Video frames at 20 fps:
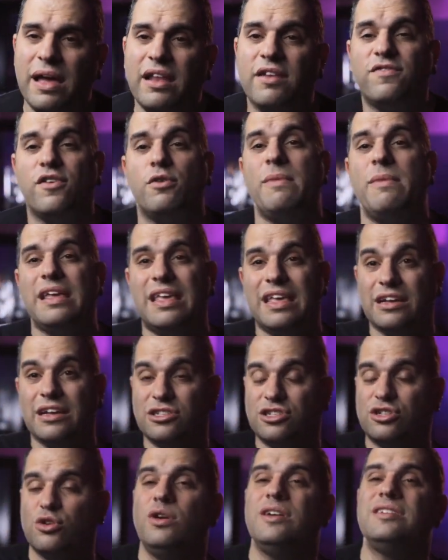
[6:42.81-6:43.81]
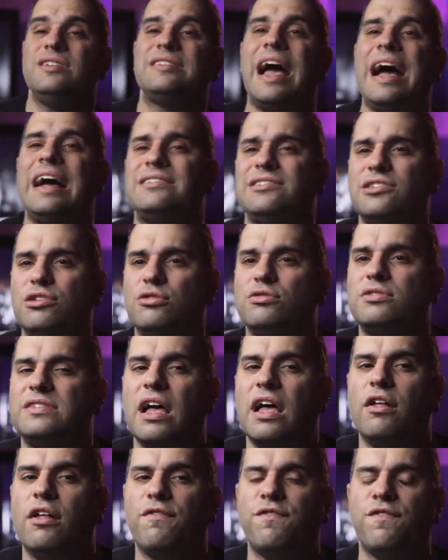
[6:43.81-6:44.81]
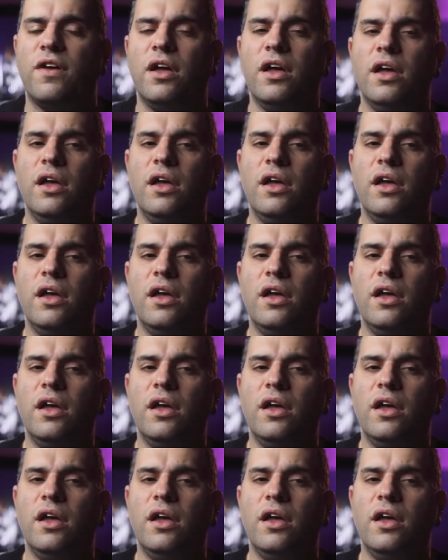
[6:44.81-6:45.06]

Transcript: And if they're making a choice, ask yourself,